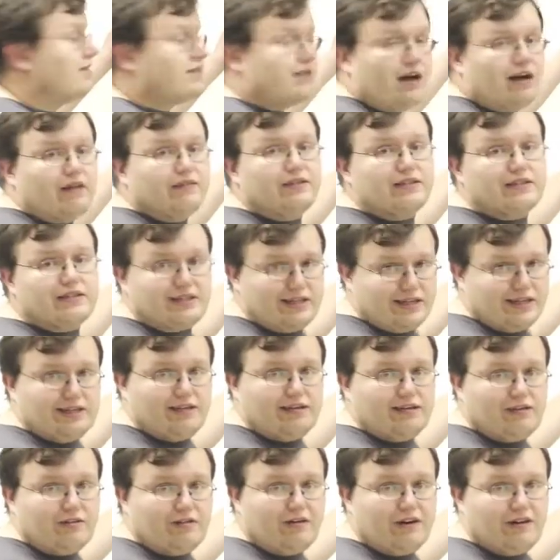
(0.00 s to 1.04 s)
is obviously
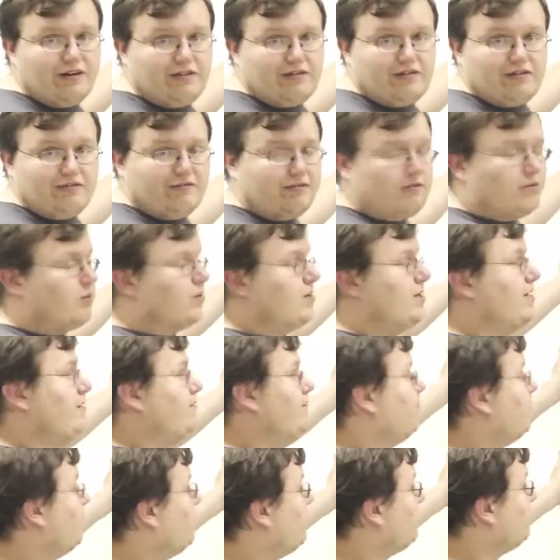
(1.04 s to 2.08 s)
greater than 40
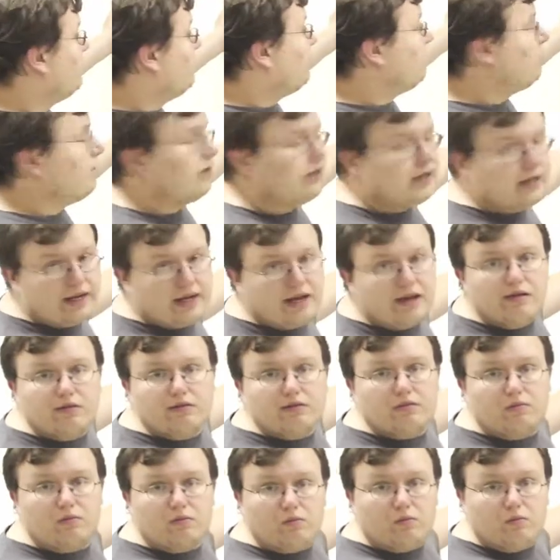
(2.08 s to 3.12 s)
because we're looking at
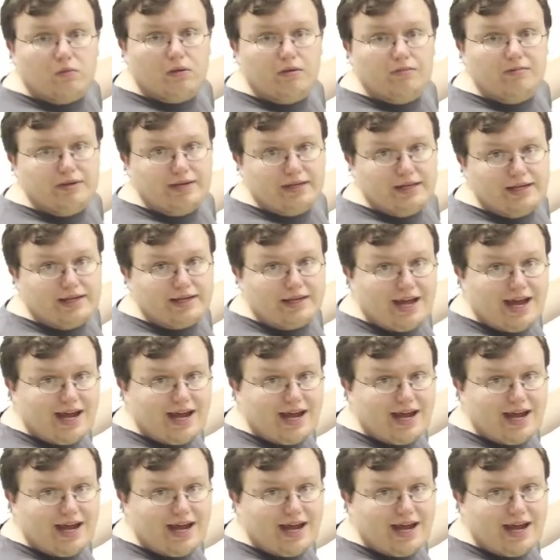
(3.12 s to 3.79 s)
1 million